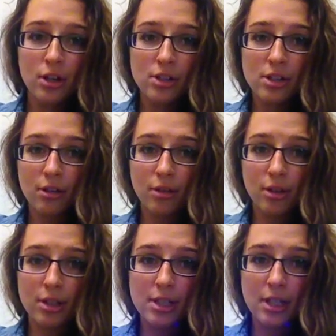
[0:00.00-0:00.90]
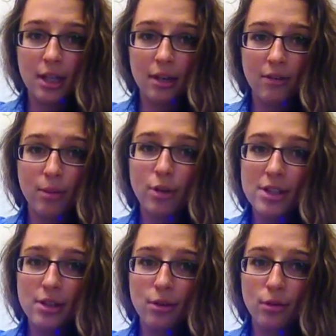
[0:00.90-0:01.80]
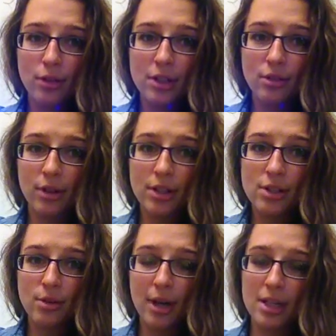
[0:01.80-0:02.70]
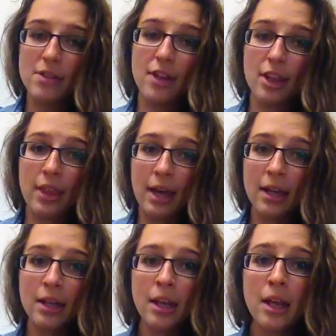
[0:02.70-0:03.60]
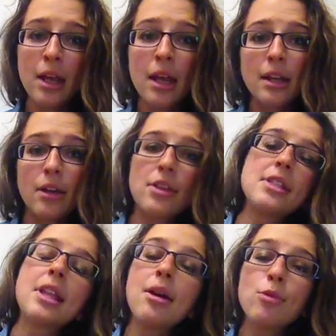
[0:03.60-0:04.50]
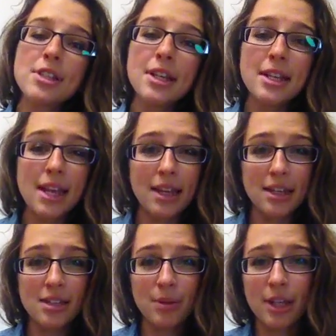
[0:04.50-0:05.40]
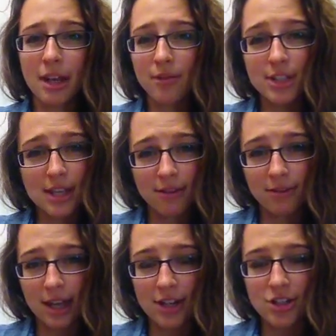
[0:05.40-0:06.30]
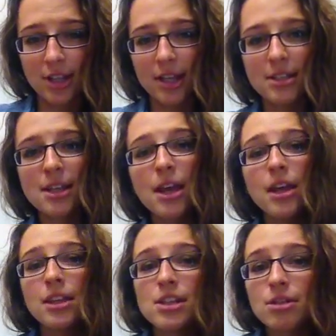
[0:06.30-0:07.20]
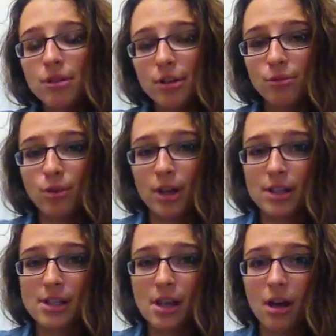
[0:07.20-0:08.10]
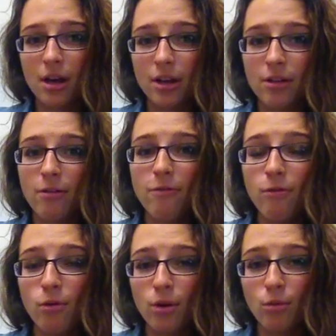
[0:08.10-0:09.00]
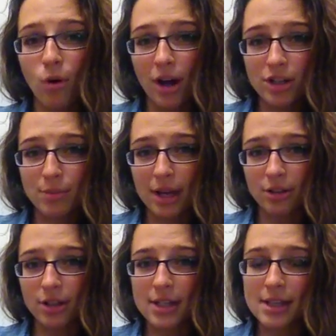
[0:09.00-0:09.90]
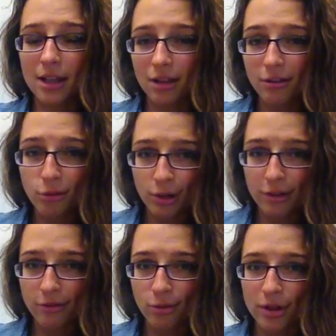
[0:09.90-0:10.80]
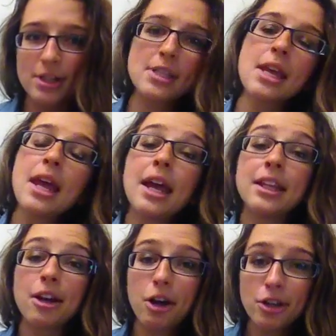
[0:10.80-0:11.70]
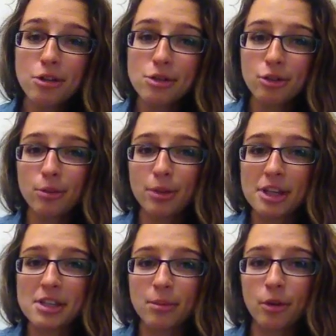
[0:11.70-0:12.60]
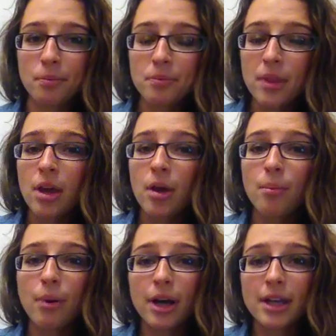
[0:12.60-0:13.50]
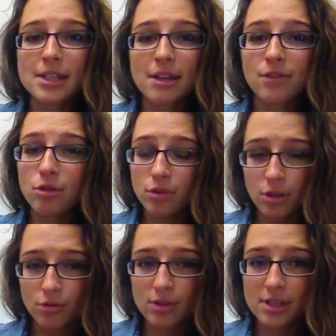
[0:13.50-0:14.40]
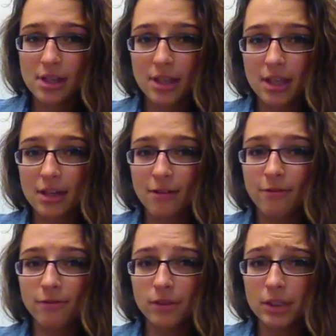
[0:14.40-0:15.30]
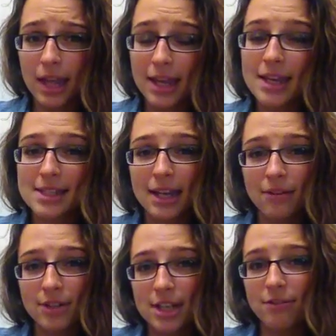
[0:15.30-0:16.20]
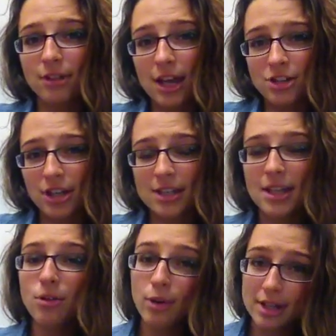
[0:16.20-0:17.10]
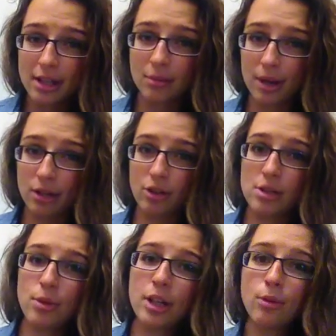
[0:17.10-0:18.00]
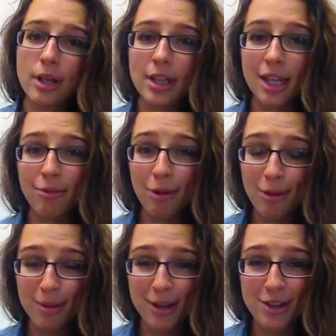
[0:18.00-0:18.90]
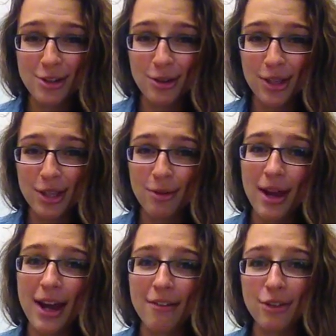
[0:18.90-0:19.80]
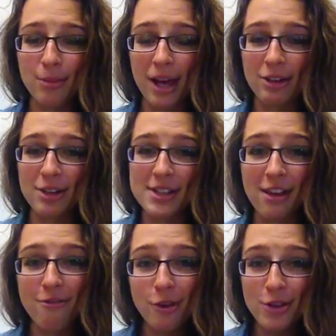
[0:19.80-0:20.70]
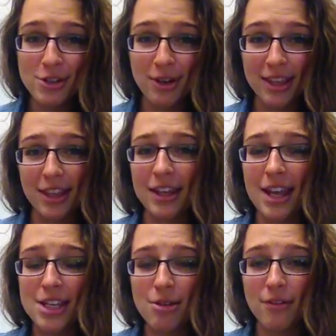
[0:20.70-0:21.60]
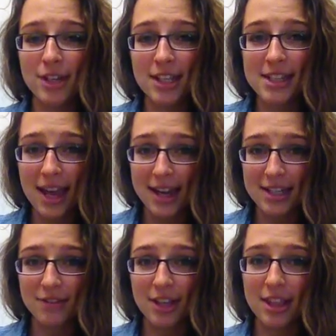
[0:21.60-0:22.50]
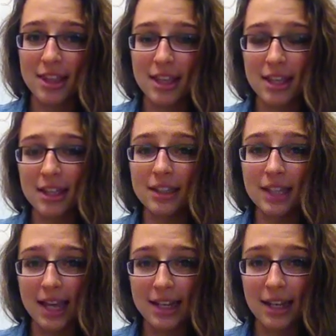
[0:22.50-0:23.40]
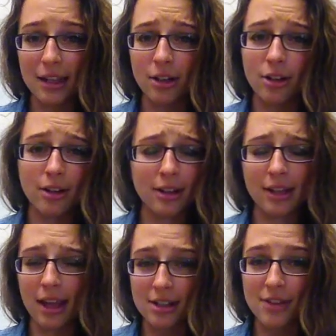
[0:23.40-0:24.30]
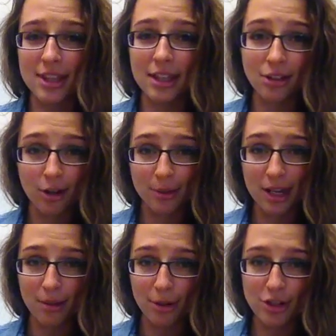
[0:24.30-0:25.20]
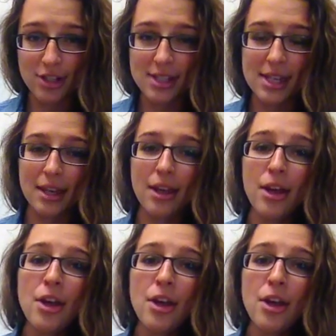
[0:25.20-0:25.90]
So you can see that if I press and hold, it's going to activate that. Now this light wasn't intended to be an everyday flashlight. This unit runs on 4 watch batteries, LR44s, and they are user replaceable. But if you use the light as an everyday flashlight, it's going to wear down the batteries pretty quickly, and we want to make sure that you have your batteries at full strength in case you ever need to activate the light or activate the alarm in an emergency.